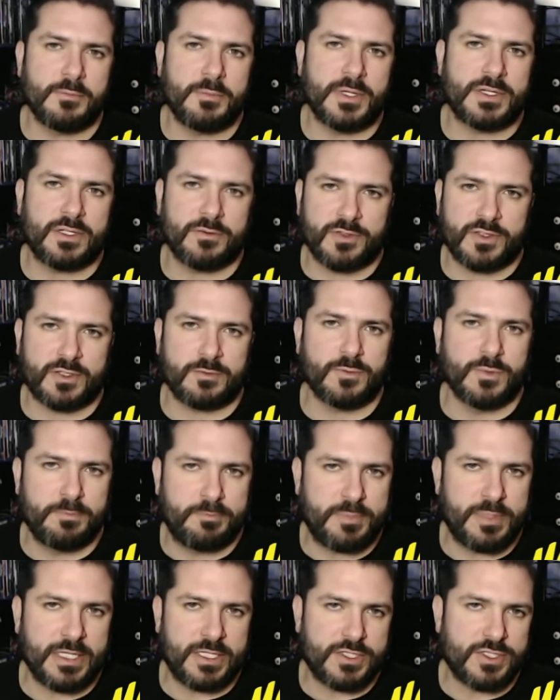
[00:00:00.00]
but there were some
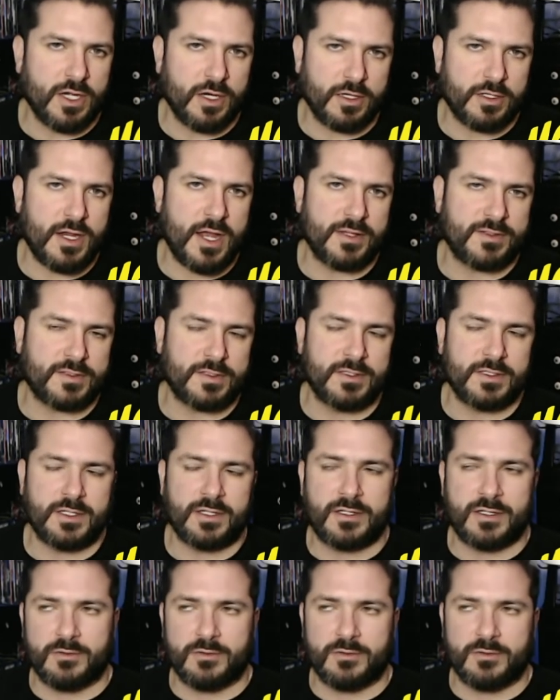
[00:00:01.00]
big juggernauts in there.